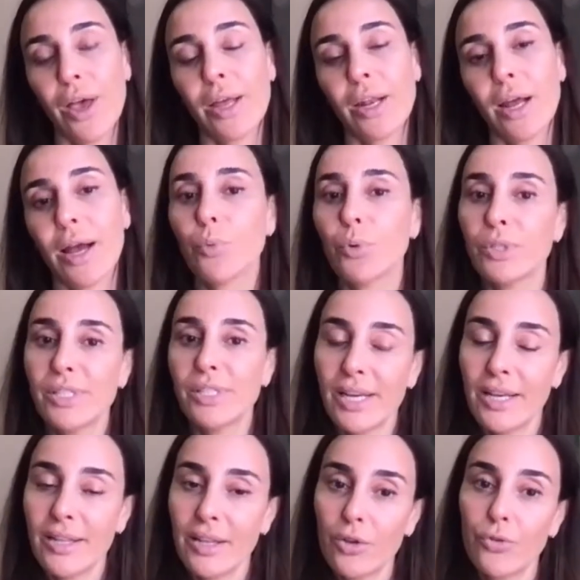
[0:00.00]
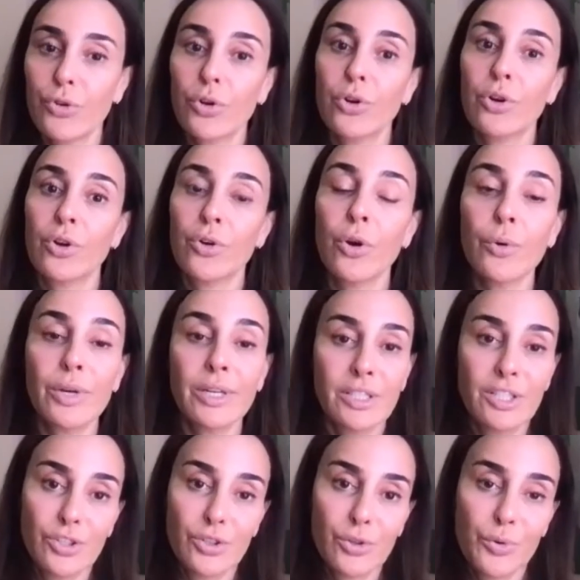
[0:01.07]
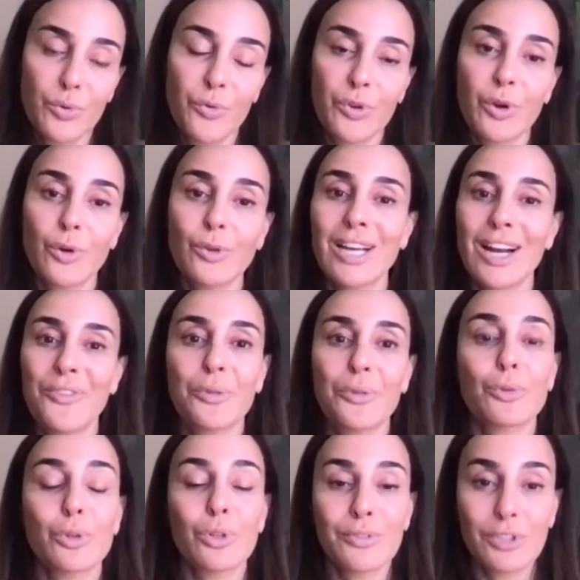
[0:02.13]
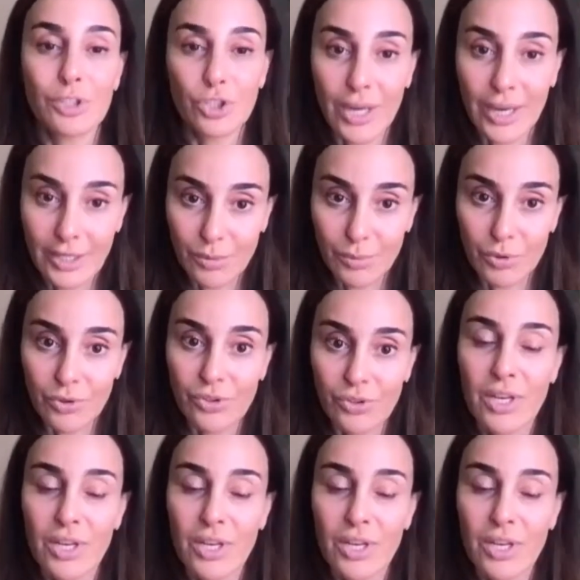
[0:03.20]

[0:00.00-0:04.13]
And I would say that if you're going to go down the route of injectables,